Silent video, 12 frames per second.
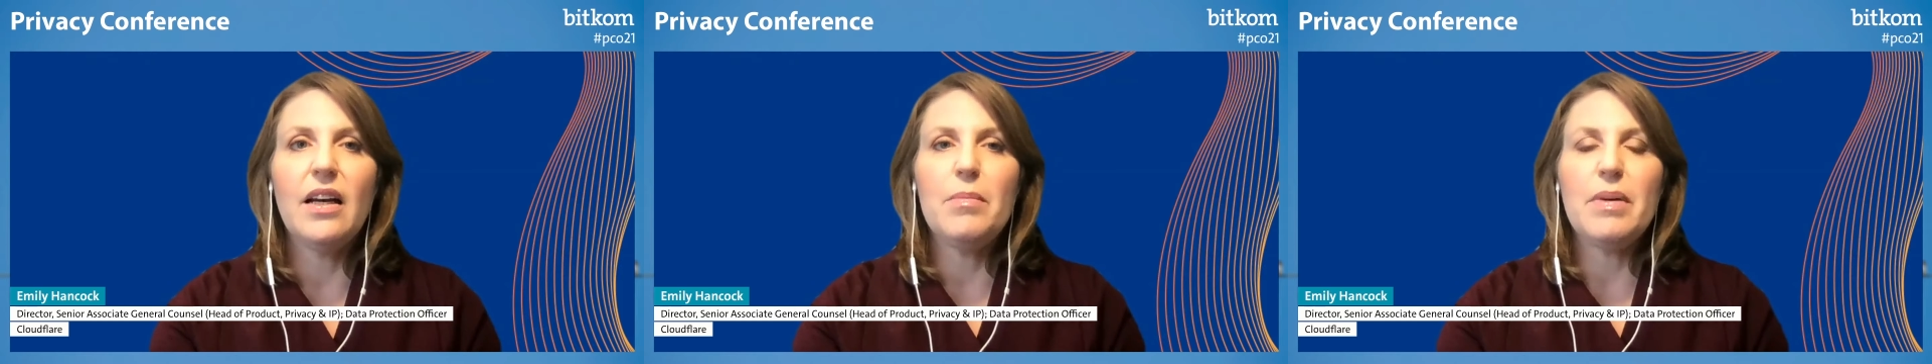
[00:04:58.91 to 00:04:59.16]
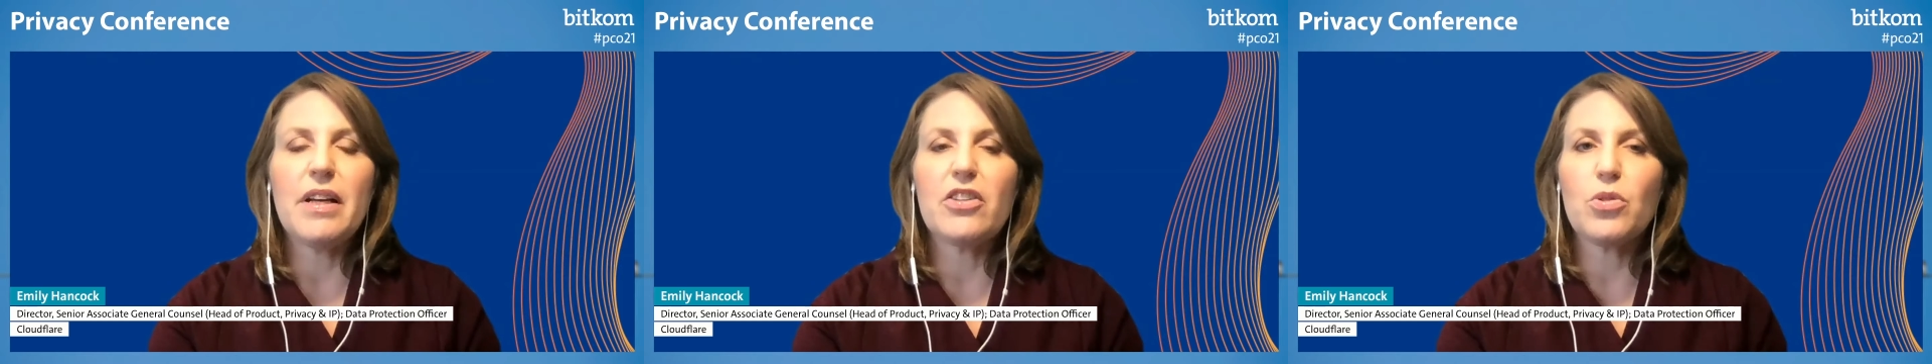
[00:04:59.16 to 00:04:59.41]

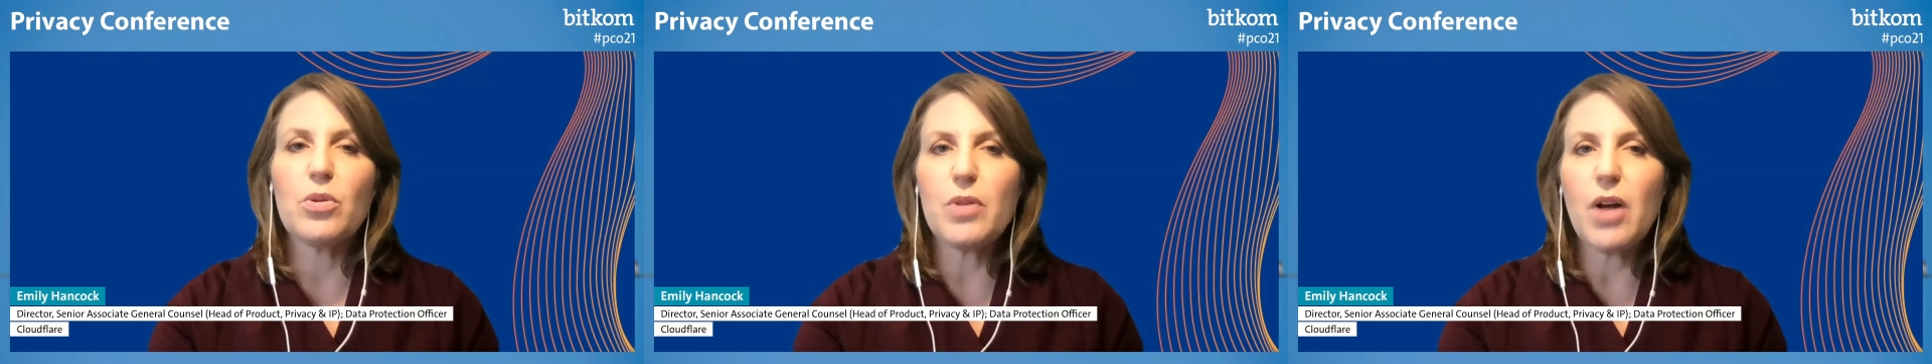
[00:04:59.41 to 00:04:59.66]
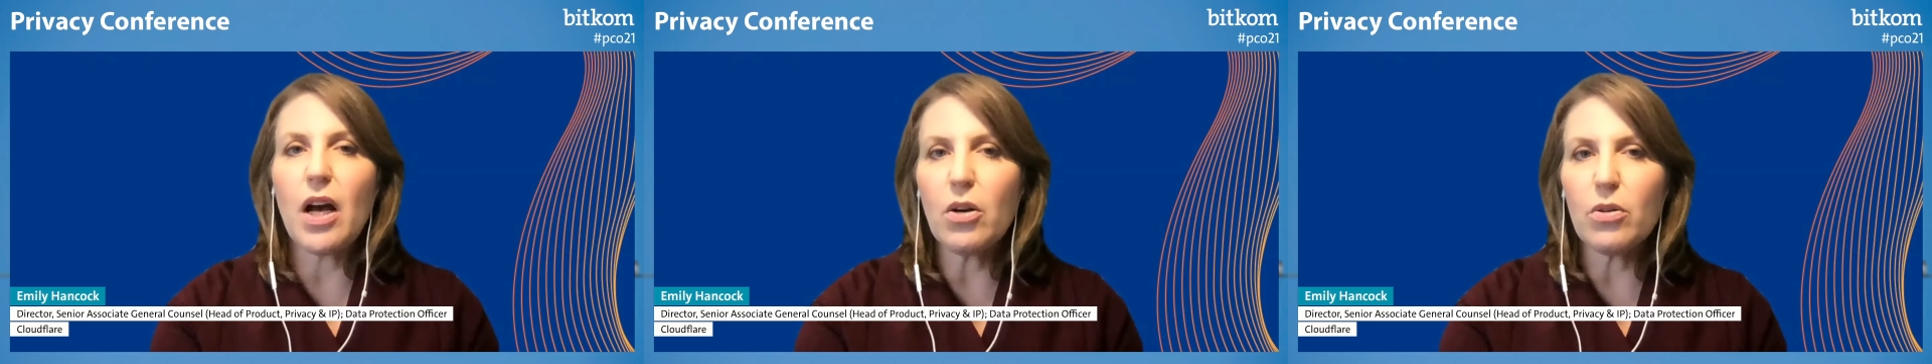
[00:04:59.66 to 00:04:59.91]
because
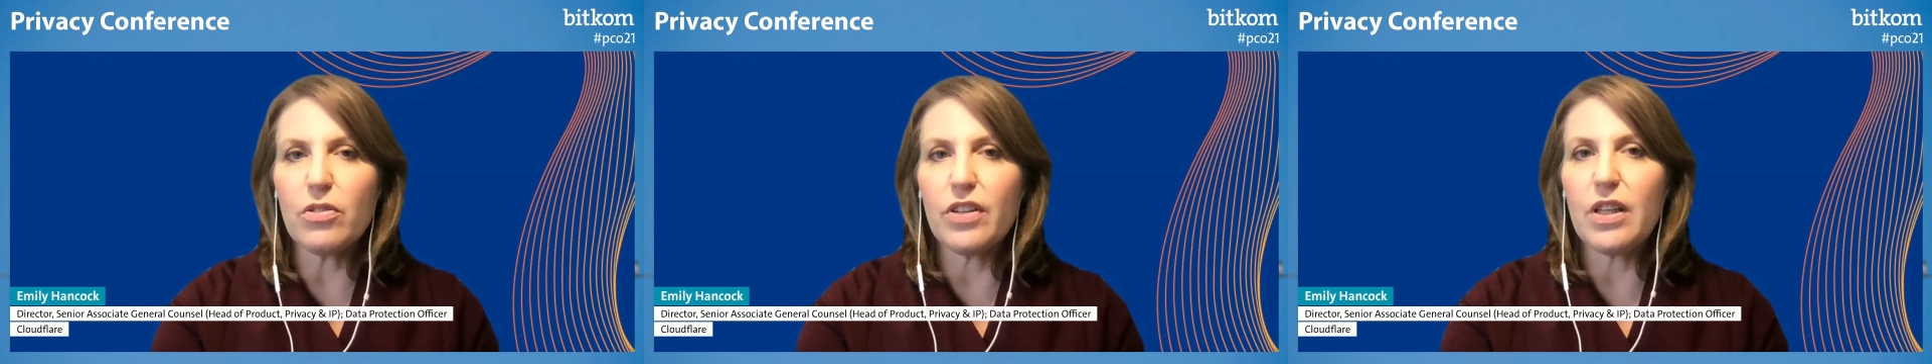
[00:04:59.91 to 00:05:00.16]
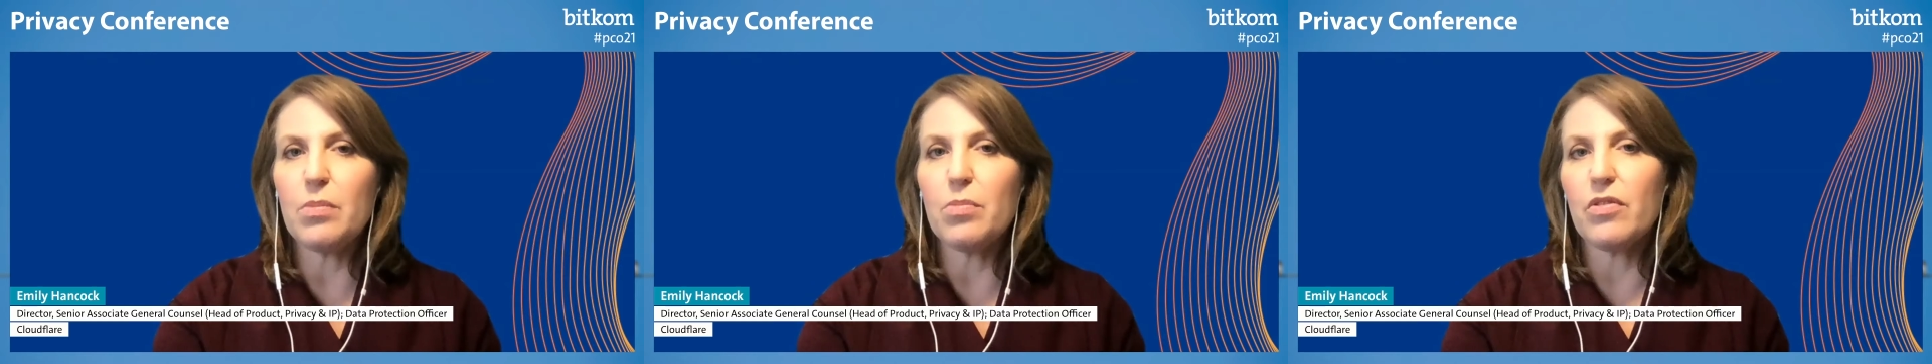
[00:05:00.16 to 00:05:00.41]

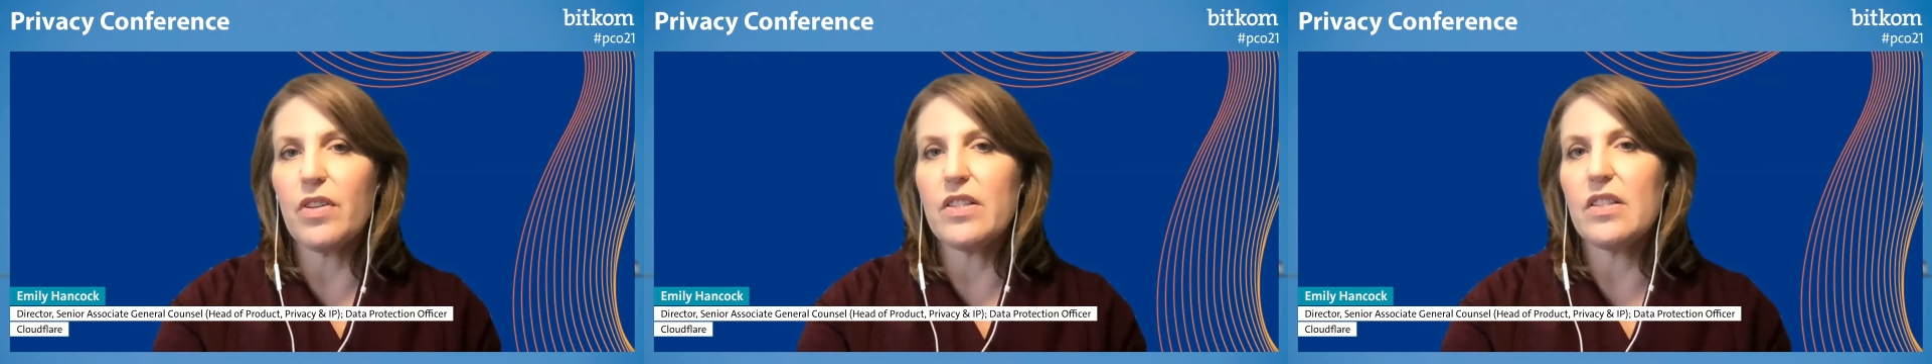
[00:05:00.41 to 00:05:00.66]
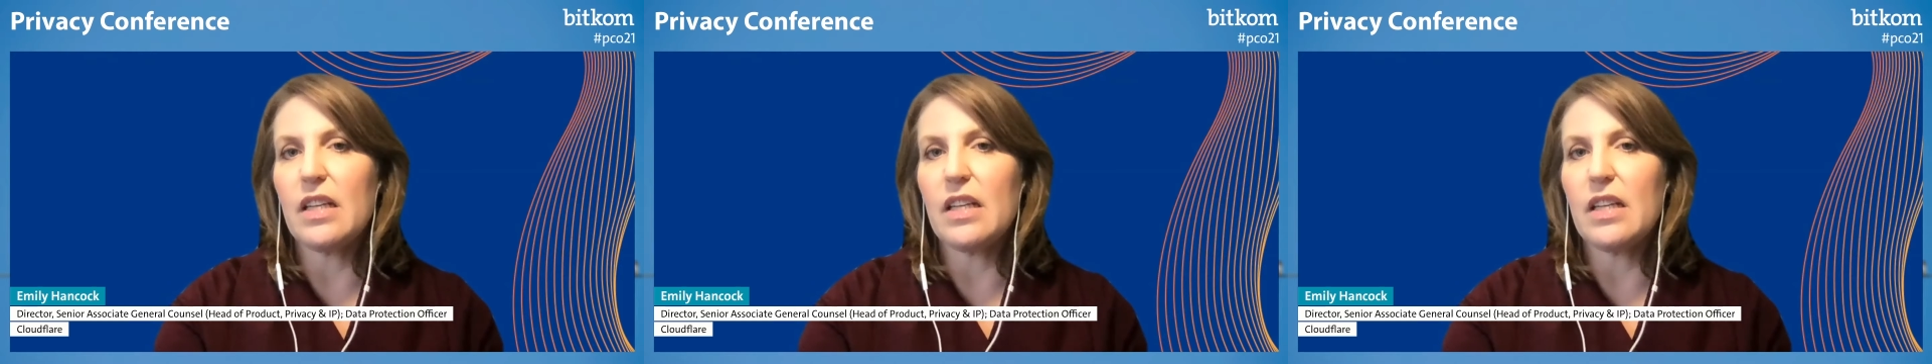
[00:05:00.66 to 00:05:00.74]
cryptography prevents an